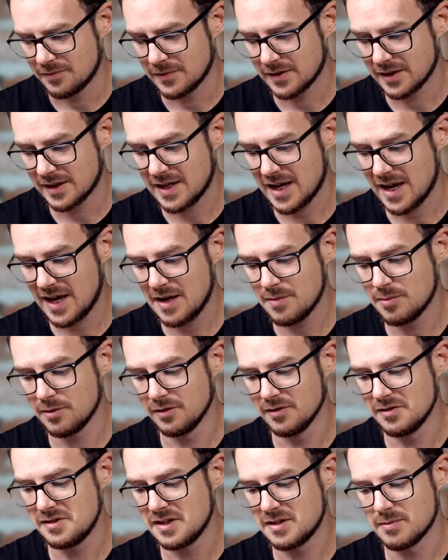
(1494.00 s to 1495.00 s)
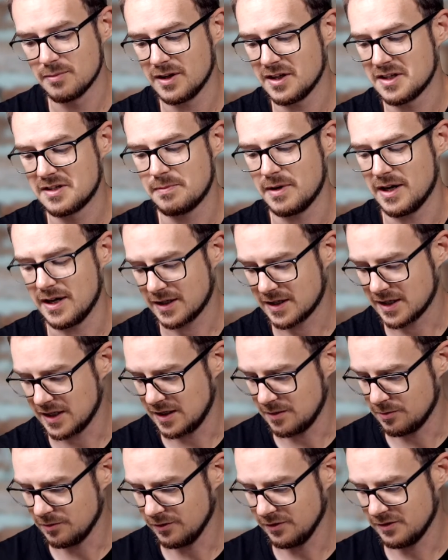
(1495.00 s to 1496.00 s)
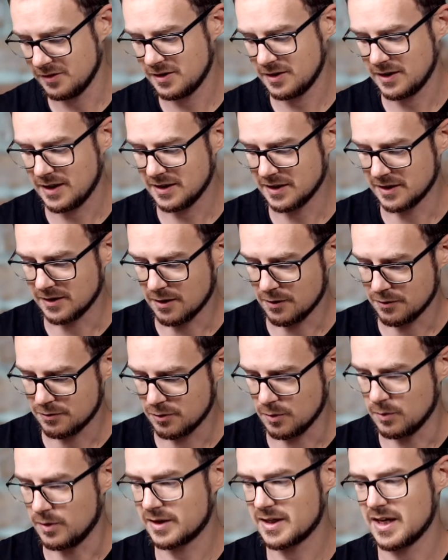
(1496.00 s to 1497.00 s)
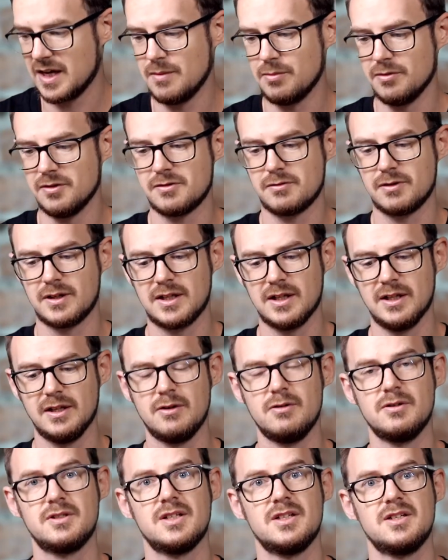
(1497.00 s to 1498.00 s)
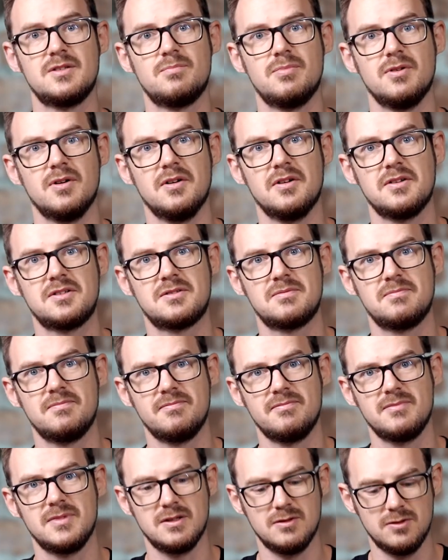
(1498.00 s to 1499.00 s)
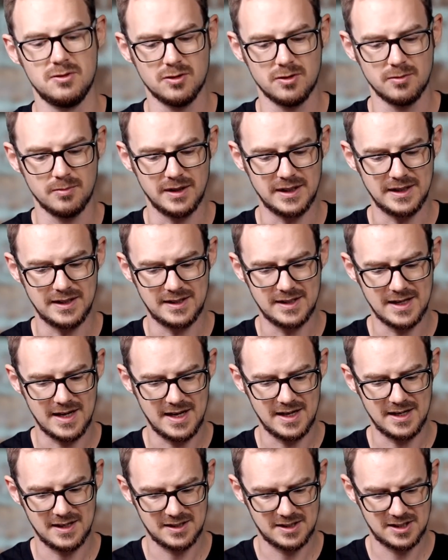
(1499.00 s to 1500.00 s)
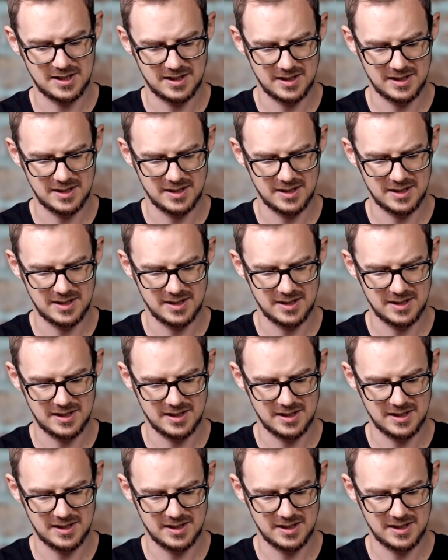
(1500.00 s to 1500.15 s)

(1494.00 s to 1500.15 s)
Cables, you can buy spare cables. I didn't go through what cables are included, but you normally get